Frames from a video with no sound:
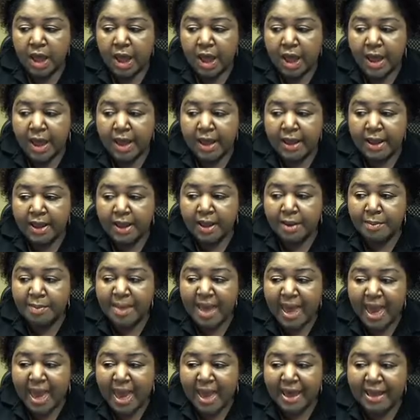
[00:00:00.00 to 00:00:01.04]
I am
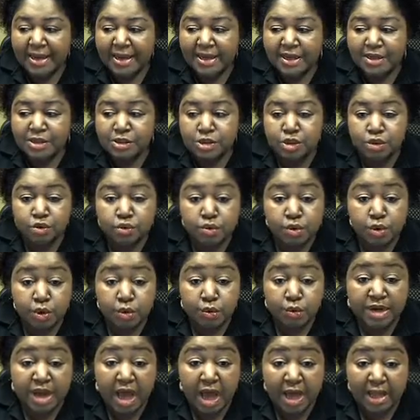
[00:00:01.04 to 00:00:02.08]
adding to your
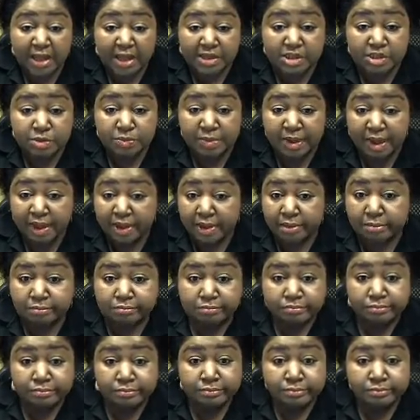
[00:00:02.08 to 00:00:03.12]
knowledge bank
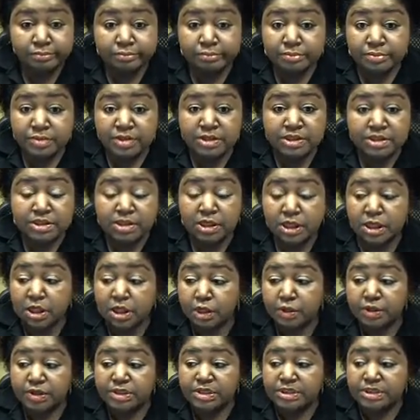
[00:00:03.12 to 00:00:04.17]

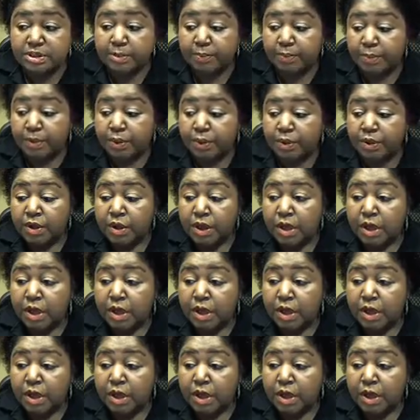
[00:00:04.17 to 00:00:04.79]
clear and simple.